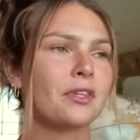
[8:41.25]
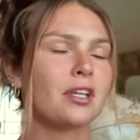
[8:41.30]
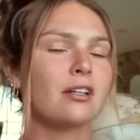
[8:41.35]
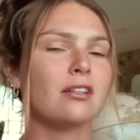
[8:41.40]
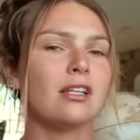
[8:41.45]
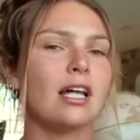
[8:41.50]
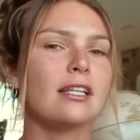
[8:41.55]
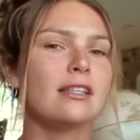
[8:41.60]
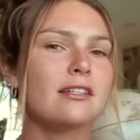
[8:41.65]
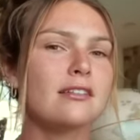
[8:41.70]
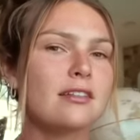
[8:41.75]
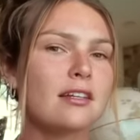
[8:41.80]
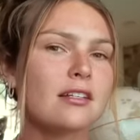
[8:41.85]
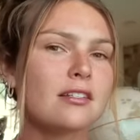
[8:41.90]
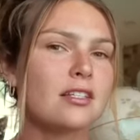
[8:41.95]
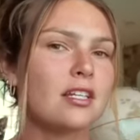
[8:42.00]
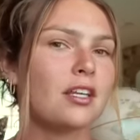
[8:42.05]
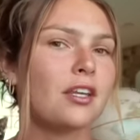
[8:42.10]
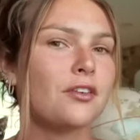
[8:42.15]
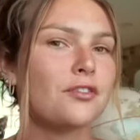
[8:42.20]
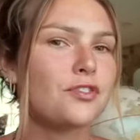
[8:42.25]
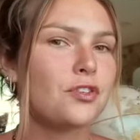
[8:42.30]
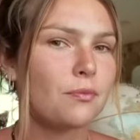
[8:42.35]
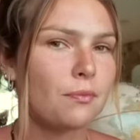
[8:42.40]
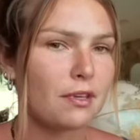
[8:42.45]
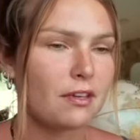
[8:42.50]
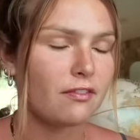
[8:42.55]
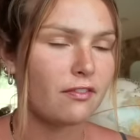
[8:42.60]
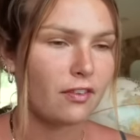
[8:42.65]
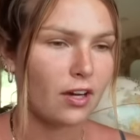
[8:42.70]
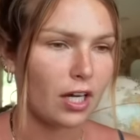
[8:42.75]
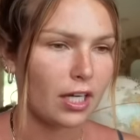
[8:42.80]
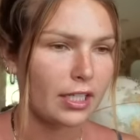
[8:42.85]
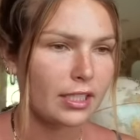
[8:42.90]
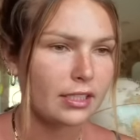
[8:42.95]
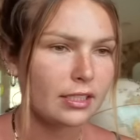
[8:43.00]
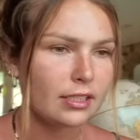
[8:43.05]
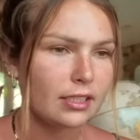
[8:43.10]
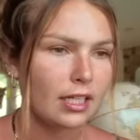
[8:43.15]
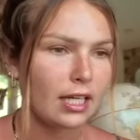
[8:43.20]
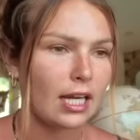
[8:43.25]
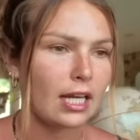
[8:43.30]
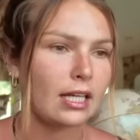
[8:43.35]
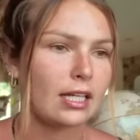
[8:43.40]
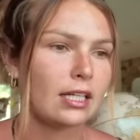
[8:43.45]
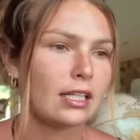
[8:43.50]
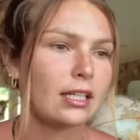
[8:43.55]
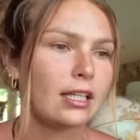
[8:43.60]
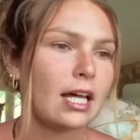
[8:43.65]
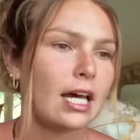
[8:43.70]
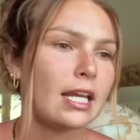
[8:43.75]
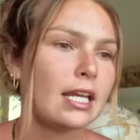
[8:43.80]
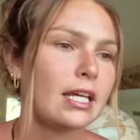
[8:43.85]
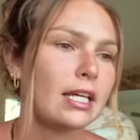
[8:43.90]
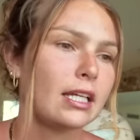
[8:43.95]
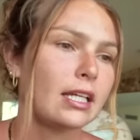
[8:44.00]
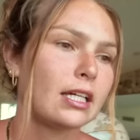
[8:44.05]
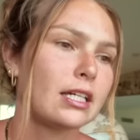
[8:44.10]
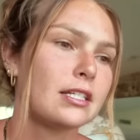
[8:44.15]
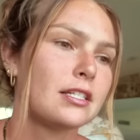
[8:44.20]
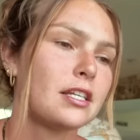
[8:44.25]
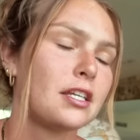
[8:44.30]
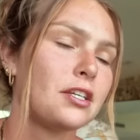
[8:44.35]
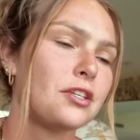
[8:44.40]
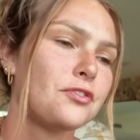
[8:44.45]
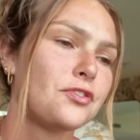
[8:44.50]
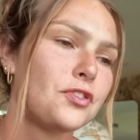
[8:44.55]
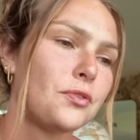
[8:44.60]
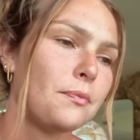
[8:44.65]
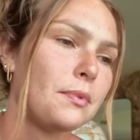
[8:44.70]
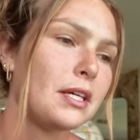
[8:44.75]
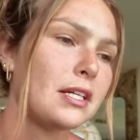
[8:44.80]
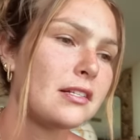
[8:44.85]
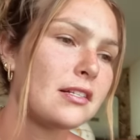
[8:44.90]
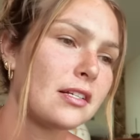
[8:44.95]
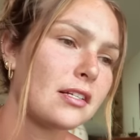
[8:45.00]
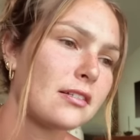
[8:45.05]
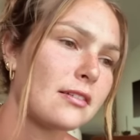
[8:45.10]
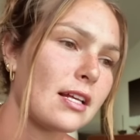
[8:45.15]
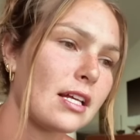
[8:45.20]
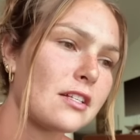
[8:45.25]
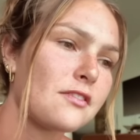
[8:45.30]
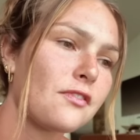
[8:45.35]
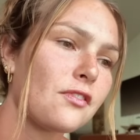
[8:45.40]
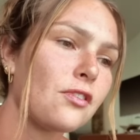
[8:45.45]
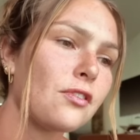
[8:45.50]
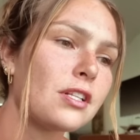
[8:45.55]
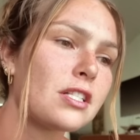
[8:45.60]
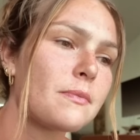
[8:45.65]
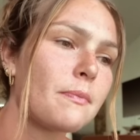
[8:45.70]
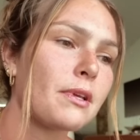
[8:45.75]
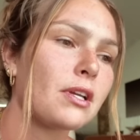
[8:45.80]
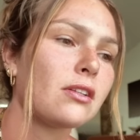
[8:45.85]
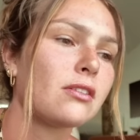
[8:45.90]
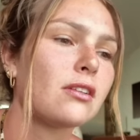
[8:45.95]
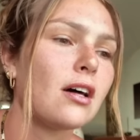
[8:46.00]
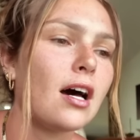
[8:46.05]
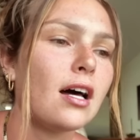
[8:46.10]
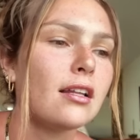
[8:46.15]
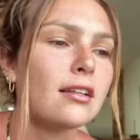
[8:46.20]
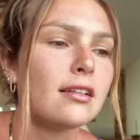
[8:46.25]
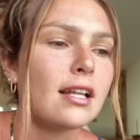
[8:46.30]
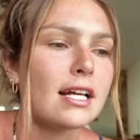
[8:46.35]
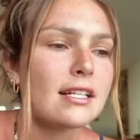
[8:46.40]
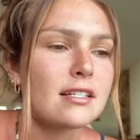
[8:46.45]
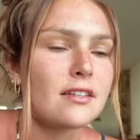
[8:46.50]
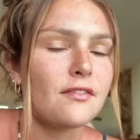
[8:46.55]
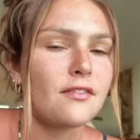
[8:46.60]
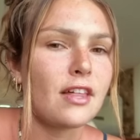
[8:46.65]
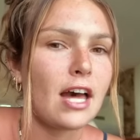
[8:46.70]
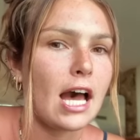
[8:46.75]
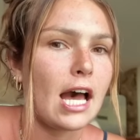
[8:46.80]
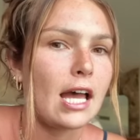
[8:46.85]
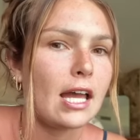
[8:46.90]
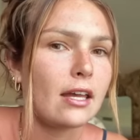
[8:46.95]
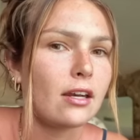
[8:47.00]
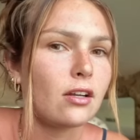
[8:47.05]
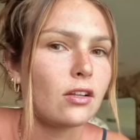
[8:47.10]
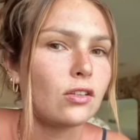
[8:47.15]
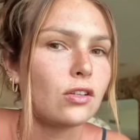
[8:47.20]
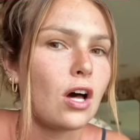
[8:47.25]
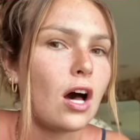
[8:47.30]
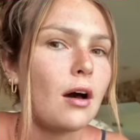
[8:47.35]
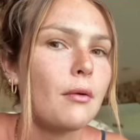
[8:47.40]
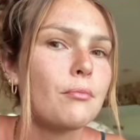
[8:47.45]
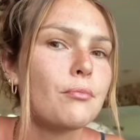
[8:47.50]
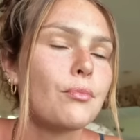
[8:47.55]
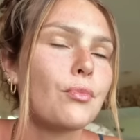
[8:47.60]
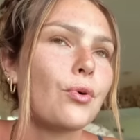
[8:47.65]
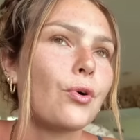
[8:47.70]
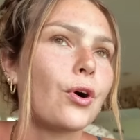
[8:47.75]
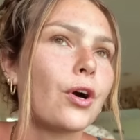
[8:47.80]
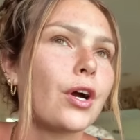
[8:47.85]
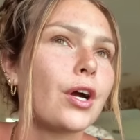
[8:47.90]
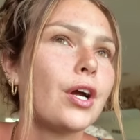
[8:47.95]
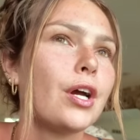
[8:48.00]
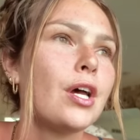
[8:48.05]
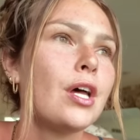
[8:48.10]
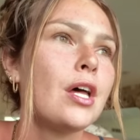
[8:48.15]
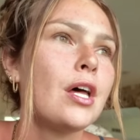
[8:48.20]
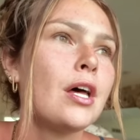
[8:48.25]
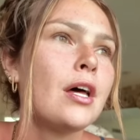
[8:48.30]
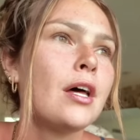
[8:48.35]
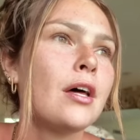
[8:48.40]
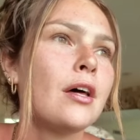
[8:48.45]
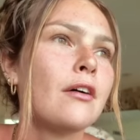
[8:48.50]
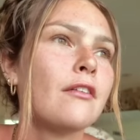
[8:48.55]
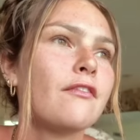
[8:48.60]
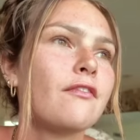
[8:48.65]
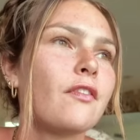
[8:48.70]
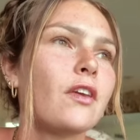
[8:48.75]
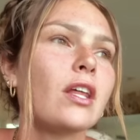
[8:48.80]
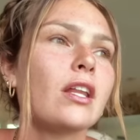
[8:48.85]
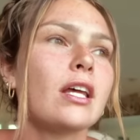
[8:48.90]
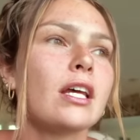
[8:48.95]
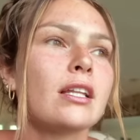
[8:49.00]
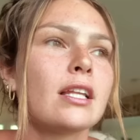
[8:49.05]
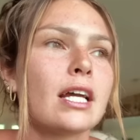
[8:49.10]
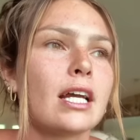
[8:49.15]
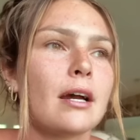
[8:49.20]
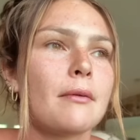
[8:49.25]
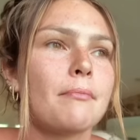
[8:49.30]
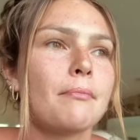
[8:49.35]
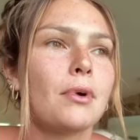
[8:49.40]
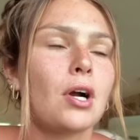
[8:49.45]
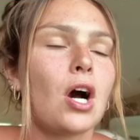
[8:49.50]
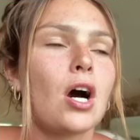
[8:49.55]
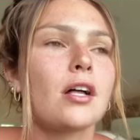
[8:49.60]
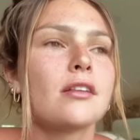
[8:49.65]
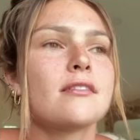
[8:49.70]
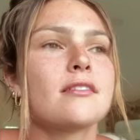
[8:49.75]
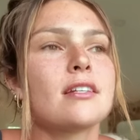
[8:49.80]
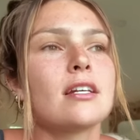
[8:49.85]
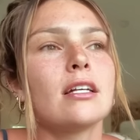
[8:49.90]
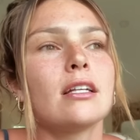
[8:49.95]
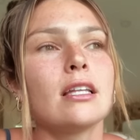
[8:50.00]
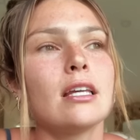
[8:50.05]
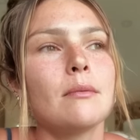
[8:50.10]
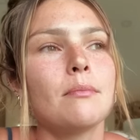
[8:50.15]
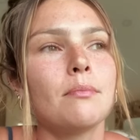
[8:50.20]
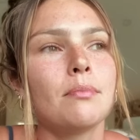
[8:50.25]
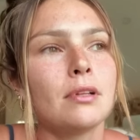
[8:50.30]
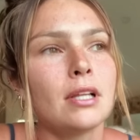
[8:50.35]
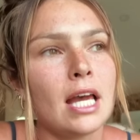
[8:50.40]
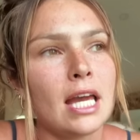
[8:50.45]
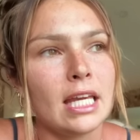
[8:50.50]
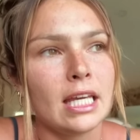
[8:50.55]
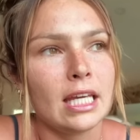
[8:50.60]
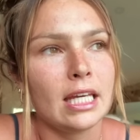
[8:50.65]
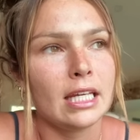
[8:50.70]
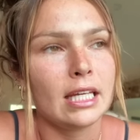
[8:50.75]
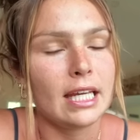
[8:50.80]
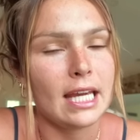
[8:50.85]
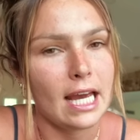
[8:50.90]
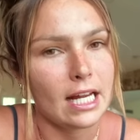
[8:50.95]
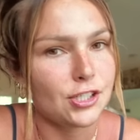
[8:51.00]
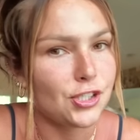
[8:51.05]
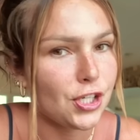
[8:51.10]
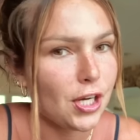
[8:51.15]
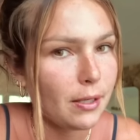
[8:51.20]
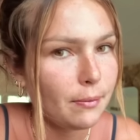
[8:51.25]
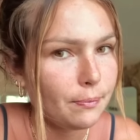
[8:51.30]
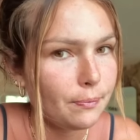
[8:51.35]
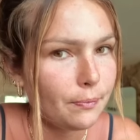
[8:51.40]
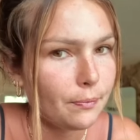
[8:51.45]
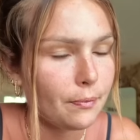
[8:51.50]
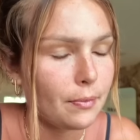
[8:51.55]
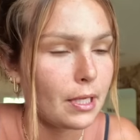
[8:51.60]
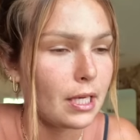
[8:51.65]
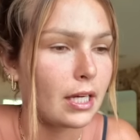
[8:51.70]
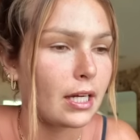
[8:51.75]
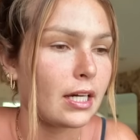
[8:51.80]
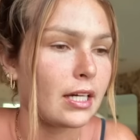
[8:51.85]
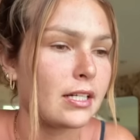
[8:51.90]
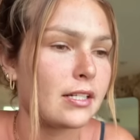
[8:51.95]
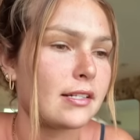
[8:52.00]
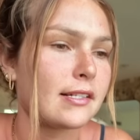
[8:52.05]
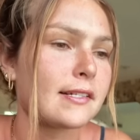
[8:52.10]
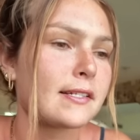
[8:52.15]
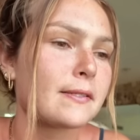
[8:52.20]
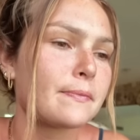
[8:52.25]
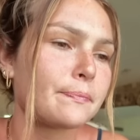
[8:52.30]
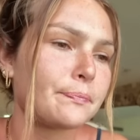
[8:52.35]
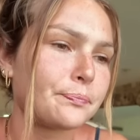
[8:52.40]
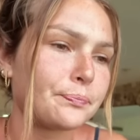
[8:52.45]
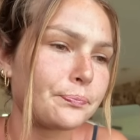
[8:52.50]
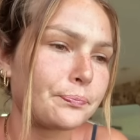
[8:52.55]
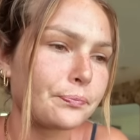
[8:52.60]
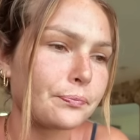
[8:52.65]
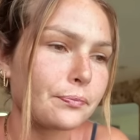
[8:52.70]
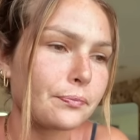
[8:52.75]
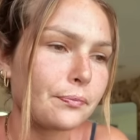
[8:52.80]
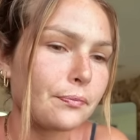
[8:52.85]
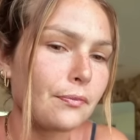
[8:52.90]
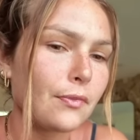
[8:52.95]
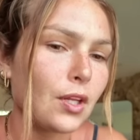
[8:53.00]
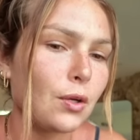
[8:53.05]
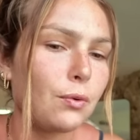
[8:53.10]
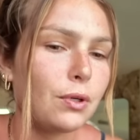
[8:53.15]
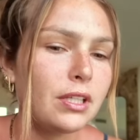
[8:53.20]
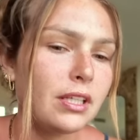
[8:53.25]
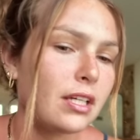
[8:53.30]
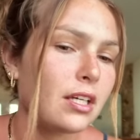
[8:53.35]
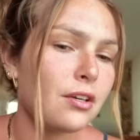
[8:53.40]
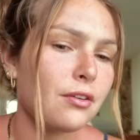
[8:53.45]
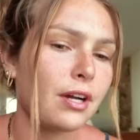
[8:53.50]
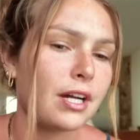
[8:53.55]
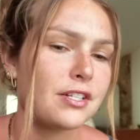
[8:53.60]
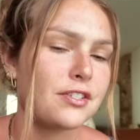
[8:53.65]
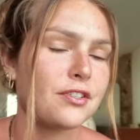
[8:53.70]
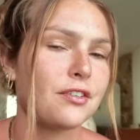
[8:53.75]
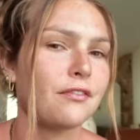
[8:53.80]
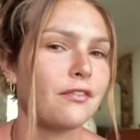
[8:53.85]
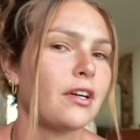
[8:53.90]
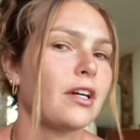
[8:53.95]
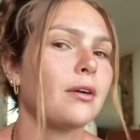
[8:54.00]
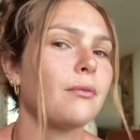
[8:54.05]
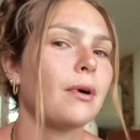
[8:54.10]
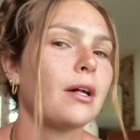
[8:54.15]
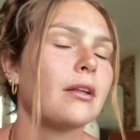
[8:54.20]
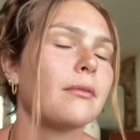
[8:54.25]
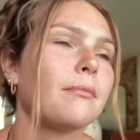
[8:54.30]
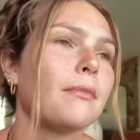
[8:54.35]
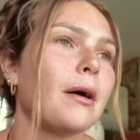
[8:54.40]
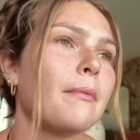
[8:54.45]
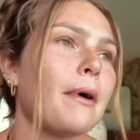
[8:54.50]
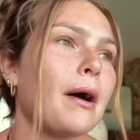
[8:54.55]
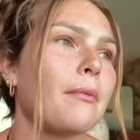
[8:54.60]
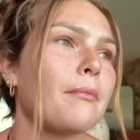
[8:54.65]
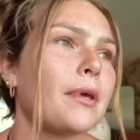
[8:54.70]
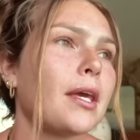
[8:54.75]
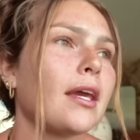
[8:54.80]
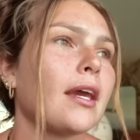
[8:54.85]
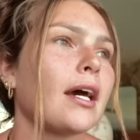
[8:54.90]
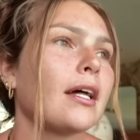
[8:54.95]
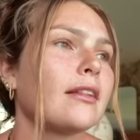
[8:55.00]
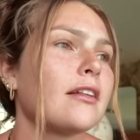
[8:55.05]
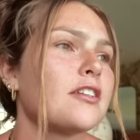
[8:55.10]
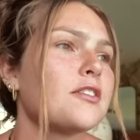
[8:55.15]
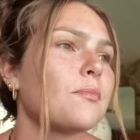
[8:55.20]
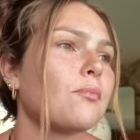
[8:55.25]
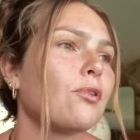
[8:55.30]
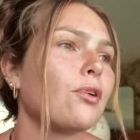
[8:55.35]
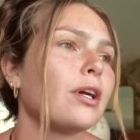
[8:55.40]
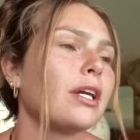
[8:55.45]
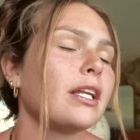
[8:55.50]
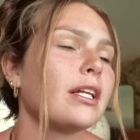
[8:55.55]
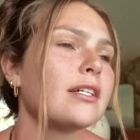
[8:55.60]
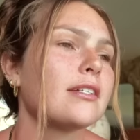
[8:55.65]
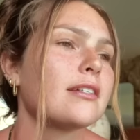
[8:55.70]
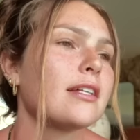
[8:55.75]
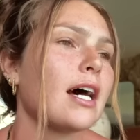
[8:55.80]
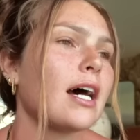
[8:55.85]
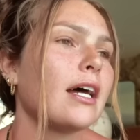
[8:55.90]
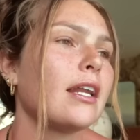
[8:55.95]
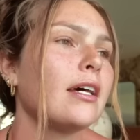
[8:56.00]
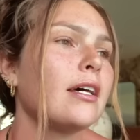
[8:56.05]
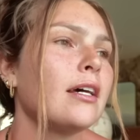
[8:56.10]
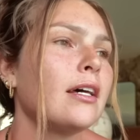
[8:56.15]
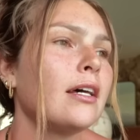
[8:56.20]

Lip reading: let this continue to be fun and let it continue to be successful. It's been a lot less of that and a lot more feeling like I'm constantly playing catch up, because one thing you guys know very well about me at this point is that